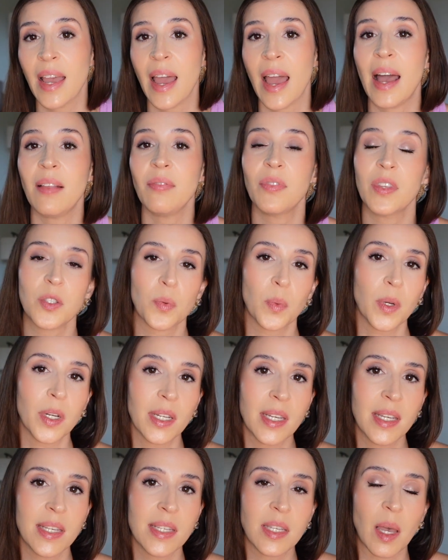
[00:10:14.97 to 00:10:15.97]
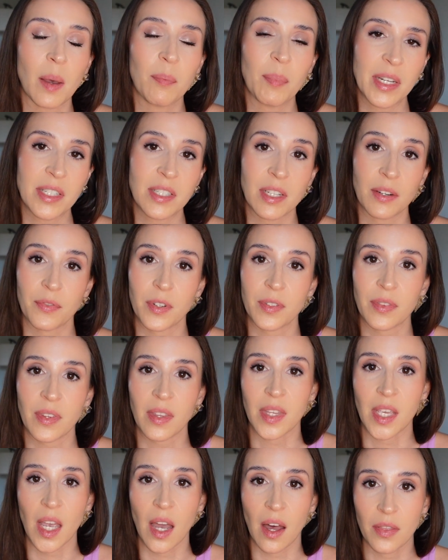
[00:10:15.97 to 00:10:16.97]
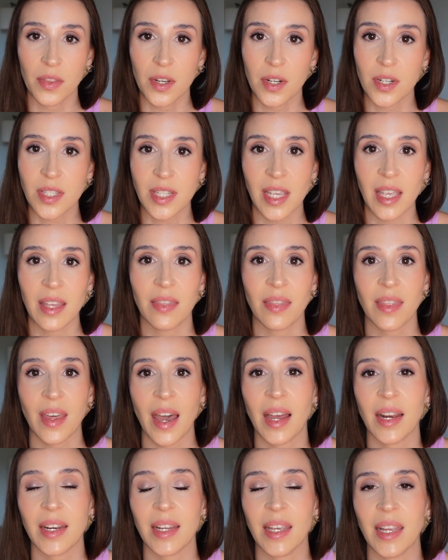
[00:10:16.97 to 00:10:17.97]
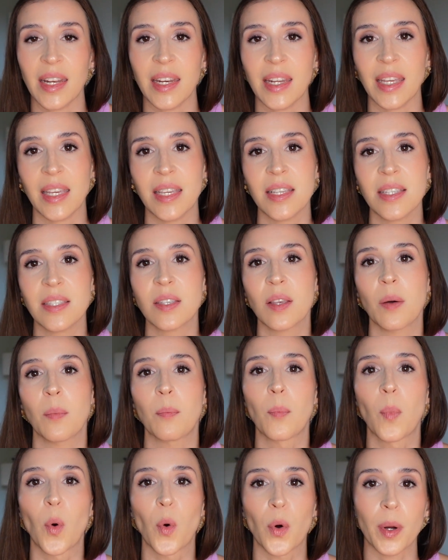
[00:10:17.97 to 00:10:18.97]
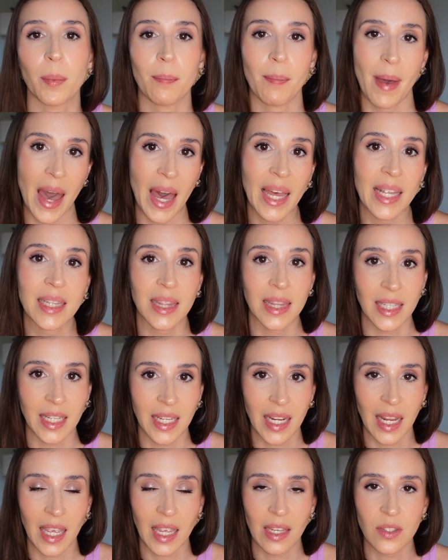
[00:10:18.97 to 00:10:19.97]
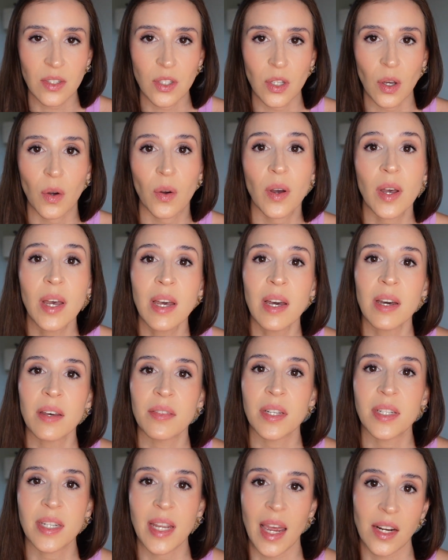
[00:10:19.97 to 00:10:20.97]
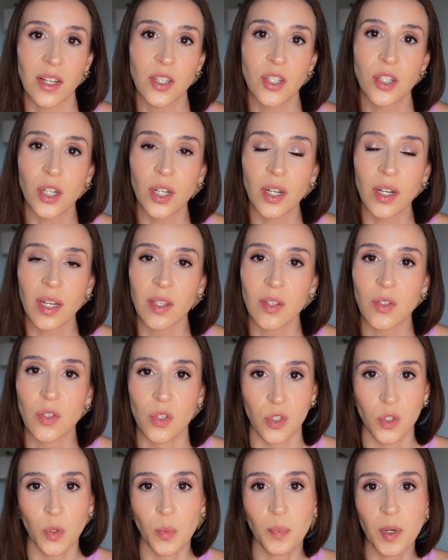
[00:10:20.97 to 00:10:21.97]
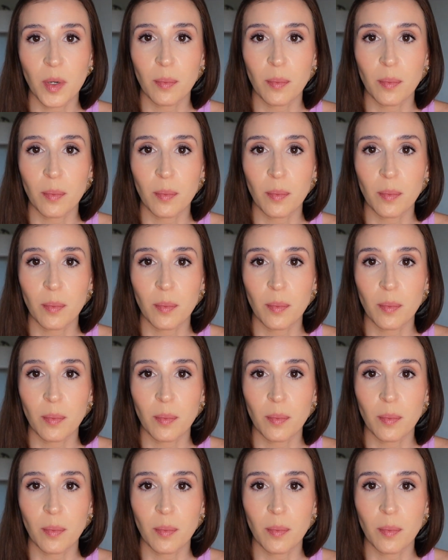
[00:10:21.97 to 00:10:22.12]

And this one is a bit different than the others in that it is more matte leaning. So the texture is super